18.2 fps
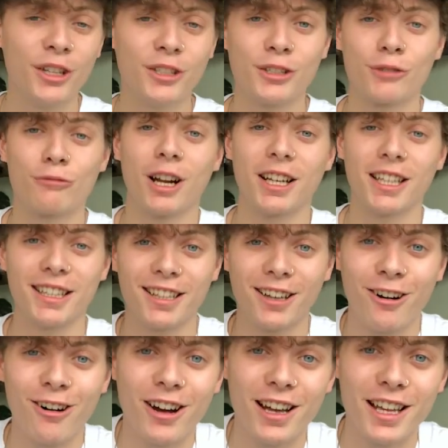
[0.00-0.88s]
to run at
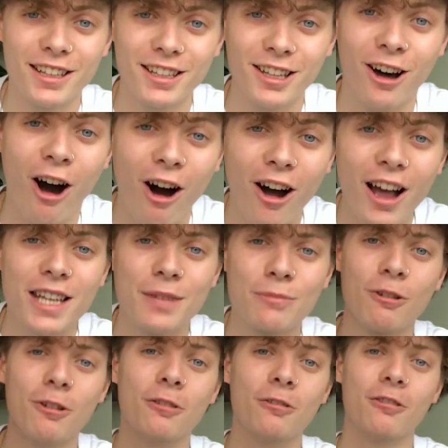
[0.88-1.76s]
the
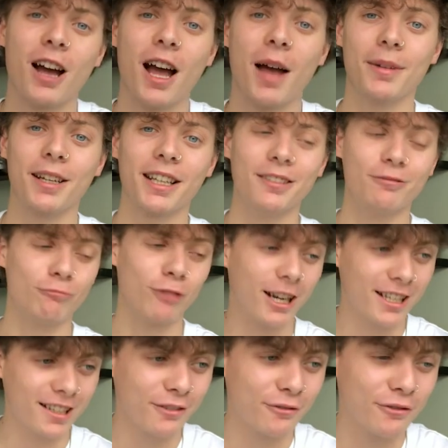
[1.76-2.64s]
highest programming and
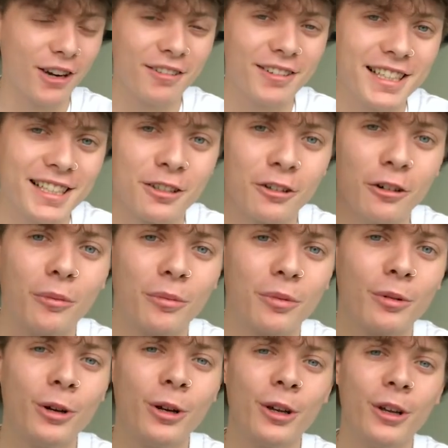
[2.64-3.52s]
run at the very
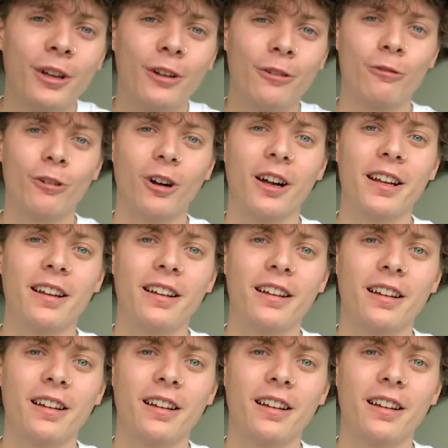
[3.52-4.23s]
top, right?